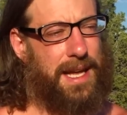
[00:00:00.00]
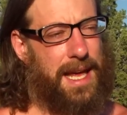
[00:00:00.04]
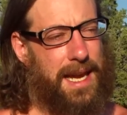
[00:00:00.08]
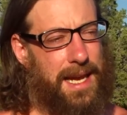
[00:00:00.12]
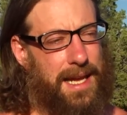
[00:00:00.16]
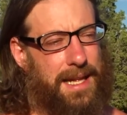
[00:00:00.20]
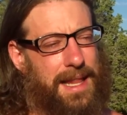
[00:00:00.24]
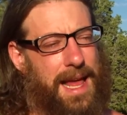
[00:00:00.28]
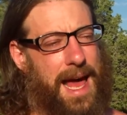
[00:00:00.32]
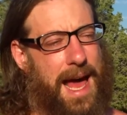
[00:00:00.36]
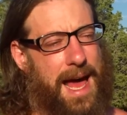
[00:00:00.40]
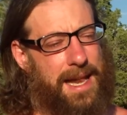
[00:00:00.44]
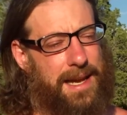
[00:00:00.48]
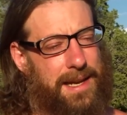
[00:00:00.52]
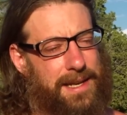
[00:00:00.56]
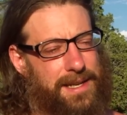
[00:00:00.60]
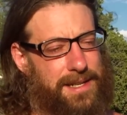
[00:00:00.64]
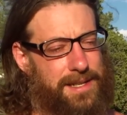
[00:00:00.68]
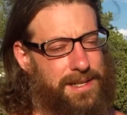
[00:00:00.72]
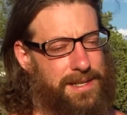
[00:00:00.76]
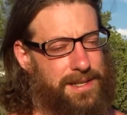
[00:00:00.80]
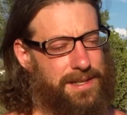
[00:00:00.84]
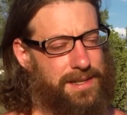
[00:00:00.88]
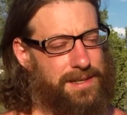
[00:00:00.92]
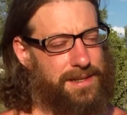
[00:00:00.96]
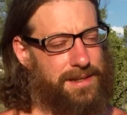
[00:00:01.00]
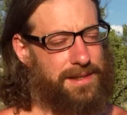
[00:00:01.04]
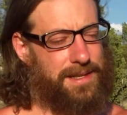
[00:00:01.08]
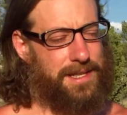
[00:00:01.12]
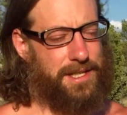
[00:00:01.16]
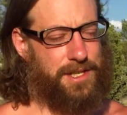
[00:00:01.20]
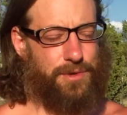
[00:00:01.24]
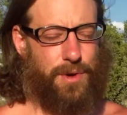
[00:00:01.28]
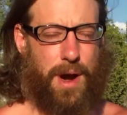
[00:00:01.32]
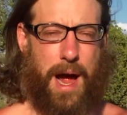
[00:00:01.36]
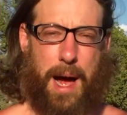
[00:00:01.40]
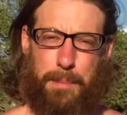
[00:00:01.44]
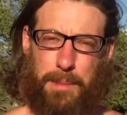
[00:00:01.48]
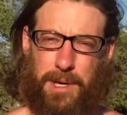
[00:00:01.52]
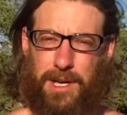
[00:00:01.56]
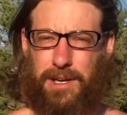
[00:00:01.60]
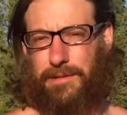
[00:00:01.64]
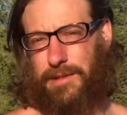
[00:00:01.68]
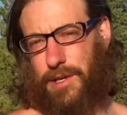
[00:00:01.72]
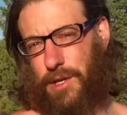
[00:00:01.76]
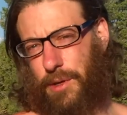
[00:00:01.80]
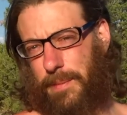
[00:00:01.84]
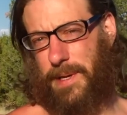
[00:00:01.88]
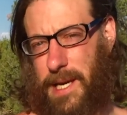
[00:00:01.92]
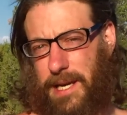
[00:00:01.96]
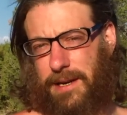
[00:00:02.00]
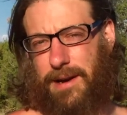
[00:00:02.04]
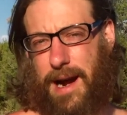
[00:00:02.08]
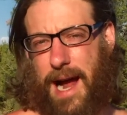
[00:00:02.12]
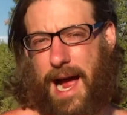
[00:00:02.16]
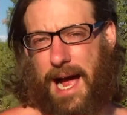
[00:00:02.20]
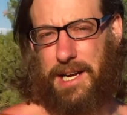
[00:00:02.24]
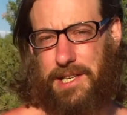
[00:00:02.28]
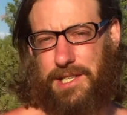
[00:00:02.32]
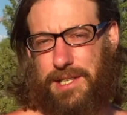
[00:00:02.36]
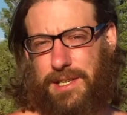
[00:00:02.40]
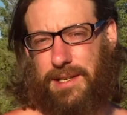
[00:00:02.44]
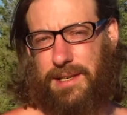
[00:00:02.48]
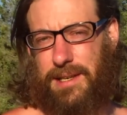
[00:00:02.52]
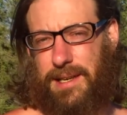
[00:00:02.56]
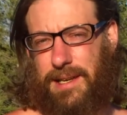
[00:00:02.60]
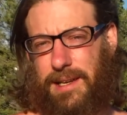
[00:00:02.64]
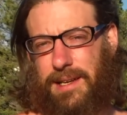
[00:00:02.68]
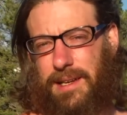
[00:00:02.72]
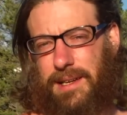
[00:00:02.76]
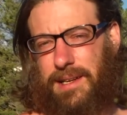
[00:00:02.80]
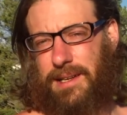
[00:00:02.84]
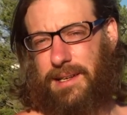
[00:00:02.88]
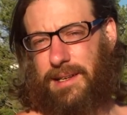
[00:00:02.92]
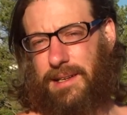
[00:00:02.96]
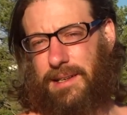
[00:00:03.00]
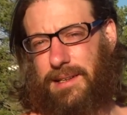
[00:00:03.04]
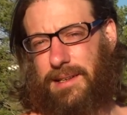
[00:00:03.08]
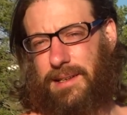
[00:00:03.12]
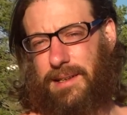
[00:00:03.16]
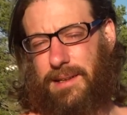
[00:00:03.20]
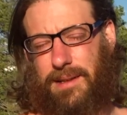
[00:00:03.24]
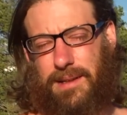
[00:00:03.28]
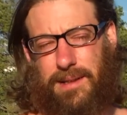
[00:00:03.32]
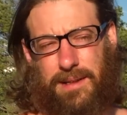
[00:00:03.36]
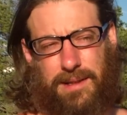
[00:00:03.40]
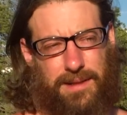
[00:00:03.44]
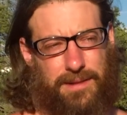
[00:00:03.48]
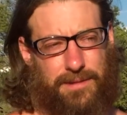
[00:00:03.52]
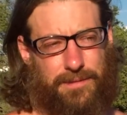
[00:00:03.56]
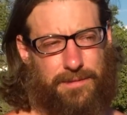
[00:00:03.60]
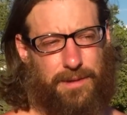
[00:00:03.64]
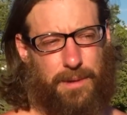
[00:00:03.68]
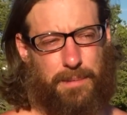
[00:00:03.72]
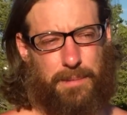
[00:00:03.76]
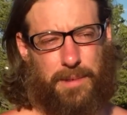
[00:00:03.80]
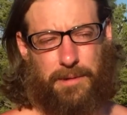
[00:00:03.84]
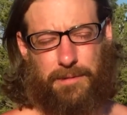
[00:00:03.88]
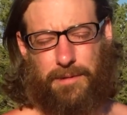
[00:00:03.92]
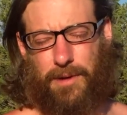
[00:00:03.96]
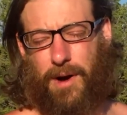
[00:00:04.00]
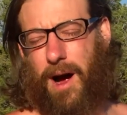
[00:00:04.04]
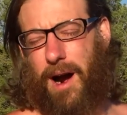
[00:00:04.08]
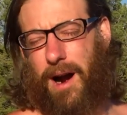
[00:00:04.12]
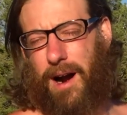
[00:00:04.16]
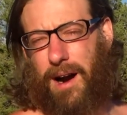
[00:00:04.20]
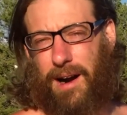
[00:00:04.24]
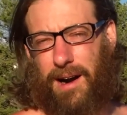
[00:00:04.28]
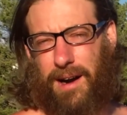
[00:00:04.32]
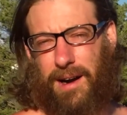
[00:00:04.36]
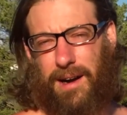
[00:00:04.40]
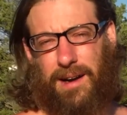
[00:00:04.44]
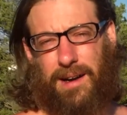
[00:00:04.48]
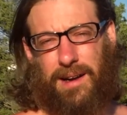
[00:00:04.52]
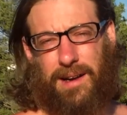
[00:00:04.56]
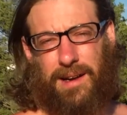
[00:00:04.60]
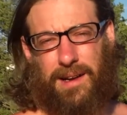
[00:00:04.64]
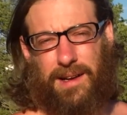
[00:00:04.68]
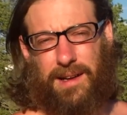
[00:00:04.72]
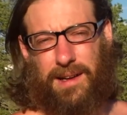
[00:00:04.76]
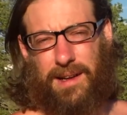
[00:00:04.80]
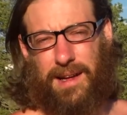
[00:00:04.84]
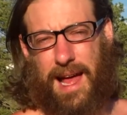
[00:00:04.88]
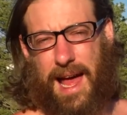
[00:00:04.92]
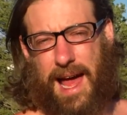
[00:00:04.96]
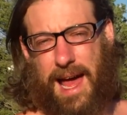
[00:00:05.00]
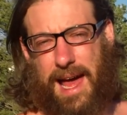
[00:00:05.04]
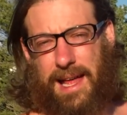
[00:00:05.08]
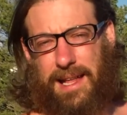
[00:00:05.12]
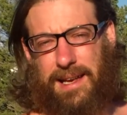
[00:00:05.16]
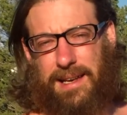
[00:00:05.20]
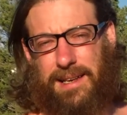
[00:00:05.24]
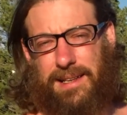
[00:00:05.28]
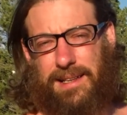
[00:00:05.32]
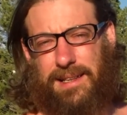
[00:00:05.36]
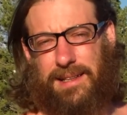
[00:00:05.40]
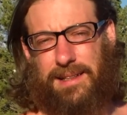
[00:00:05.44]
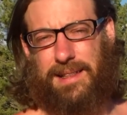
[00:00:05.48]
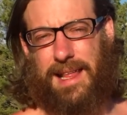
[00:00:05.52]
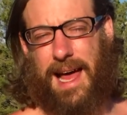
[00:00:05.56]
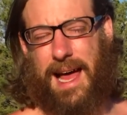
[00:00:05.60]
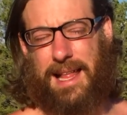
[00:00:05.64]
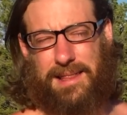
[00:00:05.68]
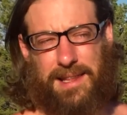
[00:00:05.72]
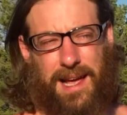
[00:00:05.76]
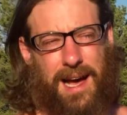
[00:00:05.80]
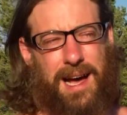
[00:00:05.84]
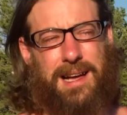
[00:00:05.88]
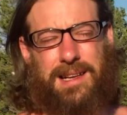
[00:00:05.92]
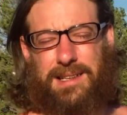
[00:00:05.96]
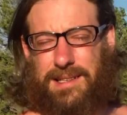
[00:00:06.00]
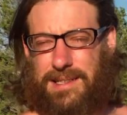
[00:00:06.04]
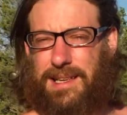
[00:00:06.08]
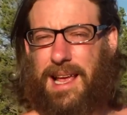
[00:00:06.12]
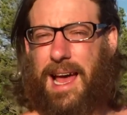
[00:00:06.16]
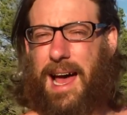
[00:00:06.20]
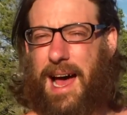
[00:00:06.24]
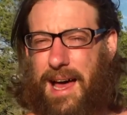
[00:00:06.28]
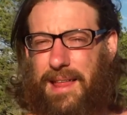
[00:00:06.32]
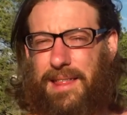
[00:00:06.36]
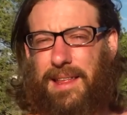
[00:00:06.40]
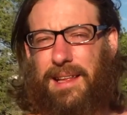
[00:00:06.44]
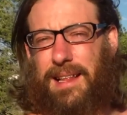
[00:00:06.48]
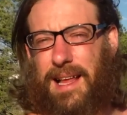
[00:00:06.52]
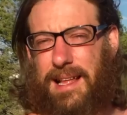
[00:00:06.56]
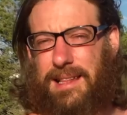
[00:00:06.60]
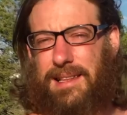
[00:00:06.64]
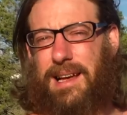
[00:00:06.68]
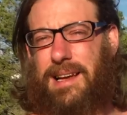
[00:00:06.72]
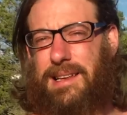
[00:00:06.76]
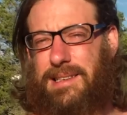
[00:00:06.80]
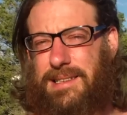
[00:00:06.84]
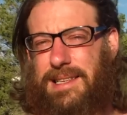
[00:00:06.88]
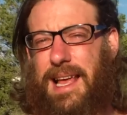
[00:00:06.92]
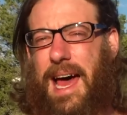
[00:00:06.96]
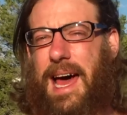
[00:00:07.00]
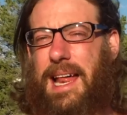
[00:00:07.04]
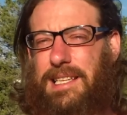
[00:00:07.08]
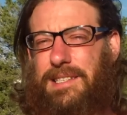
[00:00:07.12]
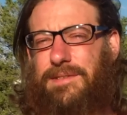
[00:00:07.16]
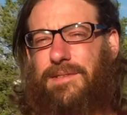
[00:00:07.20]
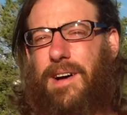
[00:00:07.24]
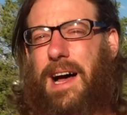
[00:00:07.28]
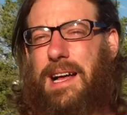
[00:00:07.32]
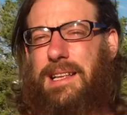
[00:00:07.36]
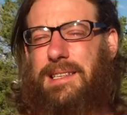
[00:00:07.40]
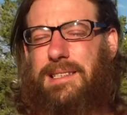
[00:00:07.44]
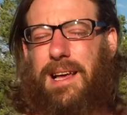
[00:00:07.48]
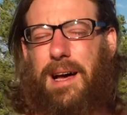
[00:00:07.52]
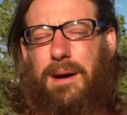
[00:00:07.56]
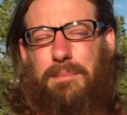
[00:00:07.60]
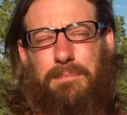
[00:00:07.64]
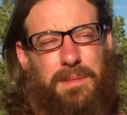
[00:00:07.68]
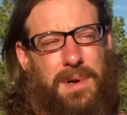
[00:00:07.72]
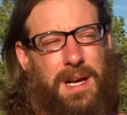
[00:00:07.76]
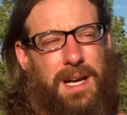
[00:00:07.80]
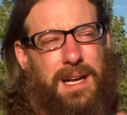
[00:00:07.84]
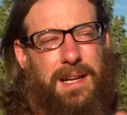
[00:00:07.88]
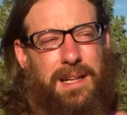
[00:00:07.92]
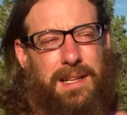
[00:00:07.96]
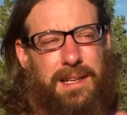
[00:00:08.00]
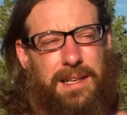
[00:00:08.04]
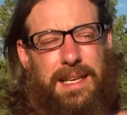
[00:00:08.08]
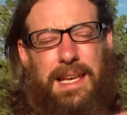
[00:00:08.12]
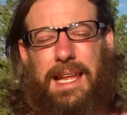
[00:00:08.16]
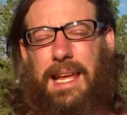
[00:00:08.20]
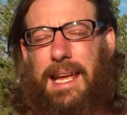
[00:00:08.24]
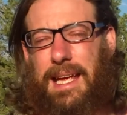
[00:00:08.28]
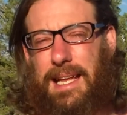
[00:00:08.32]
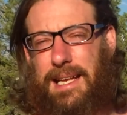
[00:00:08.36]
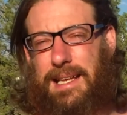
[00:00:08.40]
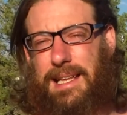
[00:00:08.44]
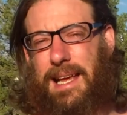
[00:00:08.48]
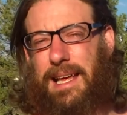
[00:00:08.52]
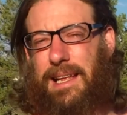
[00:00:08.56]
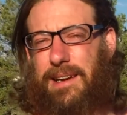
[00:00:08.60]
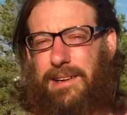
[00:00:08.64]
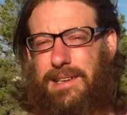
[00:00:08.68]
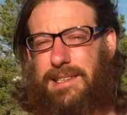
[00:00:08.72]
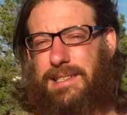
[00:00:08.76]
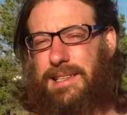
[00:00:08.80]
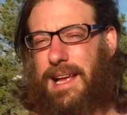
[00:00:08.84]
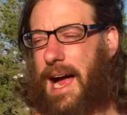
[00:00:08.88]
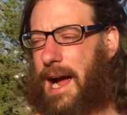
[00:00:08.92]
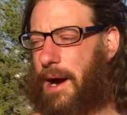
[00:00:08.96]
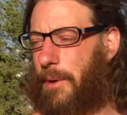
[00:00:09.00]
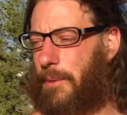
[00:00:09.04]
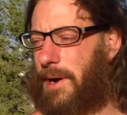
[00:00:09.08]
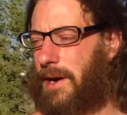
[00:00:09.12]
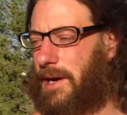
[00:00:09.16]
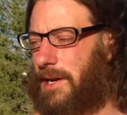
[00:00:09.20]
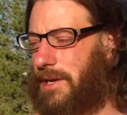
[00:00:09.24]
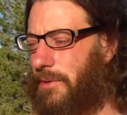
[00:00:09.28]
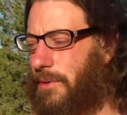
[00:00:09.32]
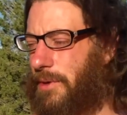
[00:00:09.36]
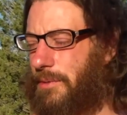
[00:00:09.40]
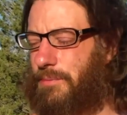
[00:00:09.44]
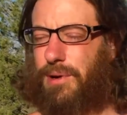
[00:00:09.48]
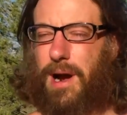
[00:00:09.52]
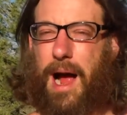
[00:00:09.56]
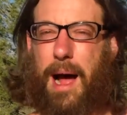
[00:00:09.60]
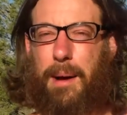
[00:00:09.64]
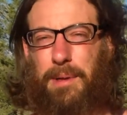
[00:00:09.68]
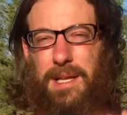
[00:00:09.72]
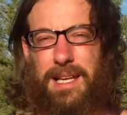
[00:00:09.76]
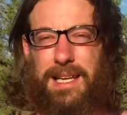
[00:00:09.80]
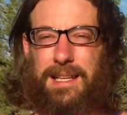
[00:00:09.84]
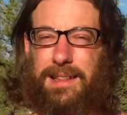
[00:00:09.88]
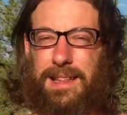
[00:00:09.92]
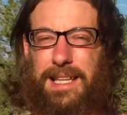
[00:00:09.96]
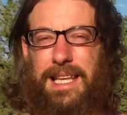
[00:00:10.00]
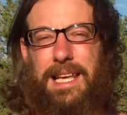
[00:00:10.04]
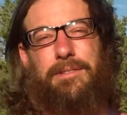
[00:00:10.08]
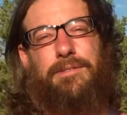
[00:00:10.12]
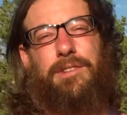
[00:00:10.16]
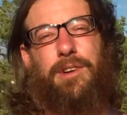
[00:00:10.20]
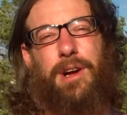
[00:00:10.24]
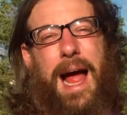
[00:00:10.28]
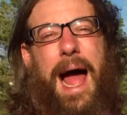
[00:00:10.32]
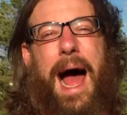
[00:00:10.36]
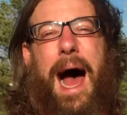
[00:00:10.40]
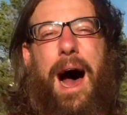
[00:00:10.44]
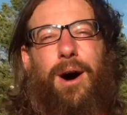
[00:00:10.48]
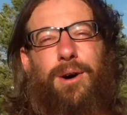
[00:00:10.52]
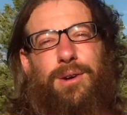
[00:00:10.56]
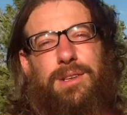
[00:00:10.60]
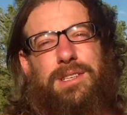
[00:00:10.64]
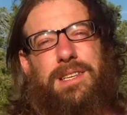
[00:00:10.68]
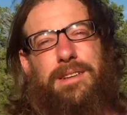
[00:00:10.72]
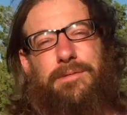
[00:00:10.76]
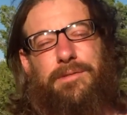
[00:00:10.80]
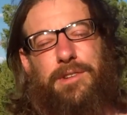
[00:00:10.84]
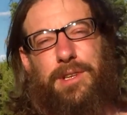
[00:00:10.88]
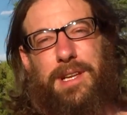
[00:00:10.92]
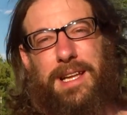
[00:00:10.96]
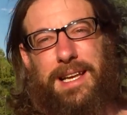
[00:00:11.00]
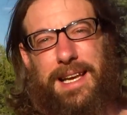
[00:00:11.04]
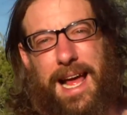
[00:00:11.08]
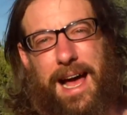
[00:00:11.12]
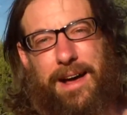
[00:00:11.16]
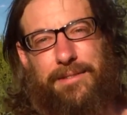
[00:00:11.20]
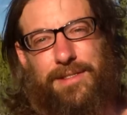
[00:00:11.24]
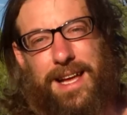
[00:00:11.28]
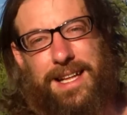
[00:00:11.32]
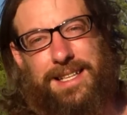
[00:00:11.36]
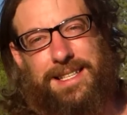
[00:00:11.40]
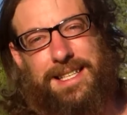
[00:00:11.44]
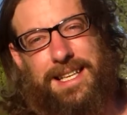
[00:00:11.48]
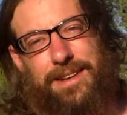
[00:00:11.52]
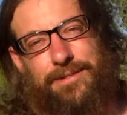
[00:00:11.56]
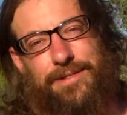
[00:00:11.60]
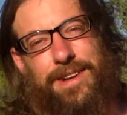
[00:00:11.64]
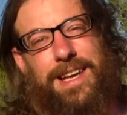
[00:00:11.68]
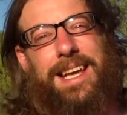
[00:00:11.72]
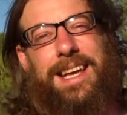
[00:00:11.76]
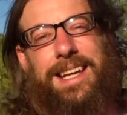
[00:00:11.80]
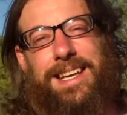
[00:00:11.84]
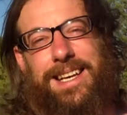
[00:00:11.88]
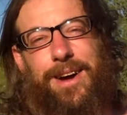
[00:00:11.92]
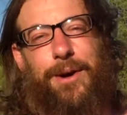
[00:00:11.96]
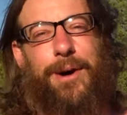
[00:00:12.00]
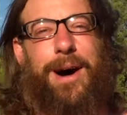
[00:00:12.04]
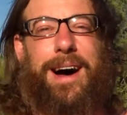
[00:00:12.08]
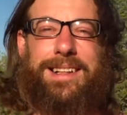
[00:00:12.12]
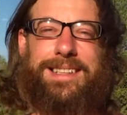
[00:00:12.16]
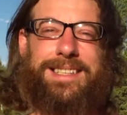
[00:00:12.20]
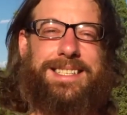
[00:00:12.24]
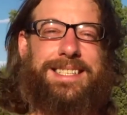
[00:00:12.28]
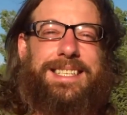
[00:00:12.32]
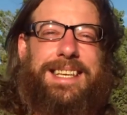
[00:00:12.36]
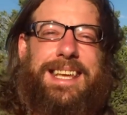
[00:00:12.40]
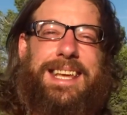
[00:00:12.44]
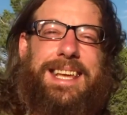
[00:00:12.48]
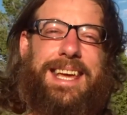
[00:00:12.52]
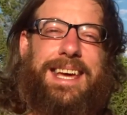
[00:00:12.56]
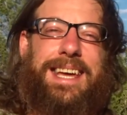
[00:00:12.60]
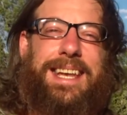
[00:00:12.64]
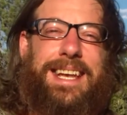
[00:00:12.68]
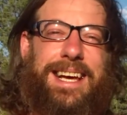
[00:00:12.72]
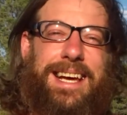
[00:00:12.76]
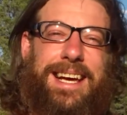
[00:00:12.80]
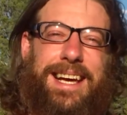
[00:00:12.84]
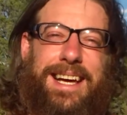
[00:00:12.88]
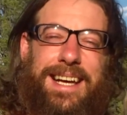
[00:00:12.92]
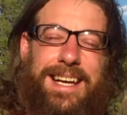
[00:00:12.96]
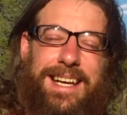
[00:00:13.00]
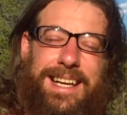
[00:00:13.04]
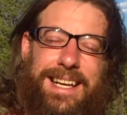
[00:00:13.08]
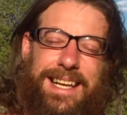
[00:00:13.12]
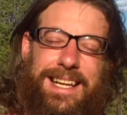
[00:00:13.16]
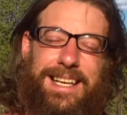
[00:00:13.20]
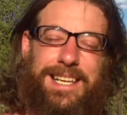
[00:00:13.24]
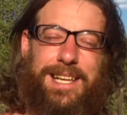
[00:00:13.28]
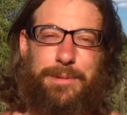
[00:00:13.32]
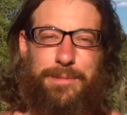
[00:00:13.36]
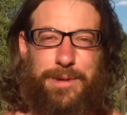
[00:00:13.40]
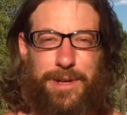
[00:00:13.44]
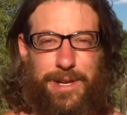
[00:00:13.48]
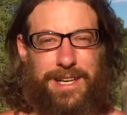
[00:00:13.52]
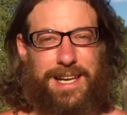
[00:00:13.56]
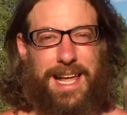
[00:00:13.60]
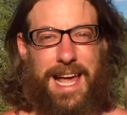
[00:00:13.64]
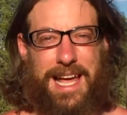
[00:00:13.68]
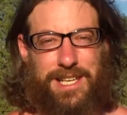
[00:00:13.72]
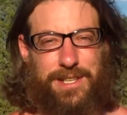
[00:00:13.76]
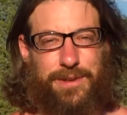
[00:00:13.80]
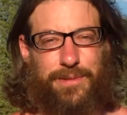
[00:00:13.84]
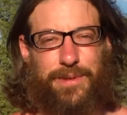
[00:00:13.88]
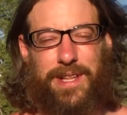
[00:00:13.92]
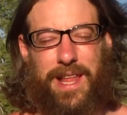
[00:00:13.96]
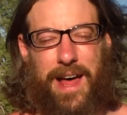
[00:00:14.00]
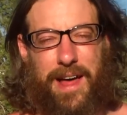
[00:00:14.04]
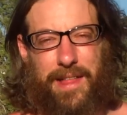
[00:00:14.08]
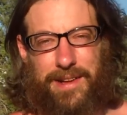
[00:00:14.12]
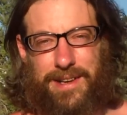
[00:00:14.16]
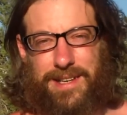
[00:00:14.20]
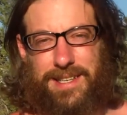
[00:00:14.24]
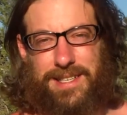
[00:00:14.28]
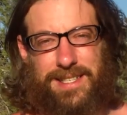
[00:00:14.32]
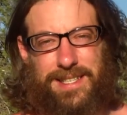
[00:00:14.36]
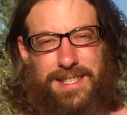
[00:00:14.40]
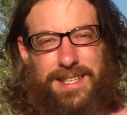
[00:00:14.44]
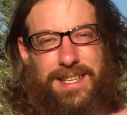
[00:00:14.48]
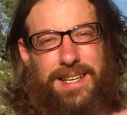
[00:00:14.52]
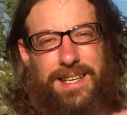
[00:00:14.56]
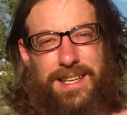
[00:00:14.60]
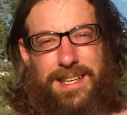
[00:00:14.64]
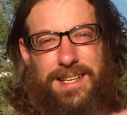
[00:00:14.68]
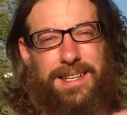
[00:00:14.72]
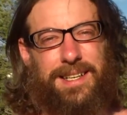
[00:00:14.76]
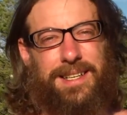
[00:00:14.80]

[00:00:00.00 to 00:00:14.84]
You're getting the drama of human interaction from afar, and I think that does satisfy some need to inner desire where you would probably leave your house if you didn't have that TV and go out and seek it in communication with others.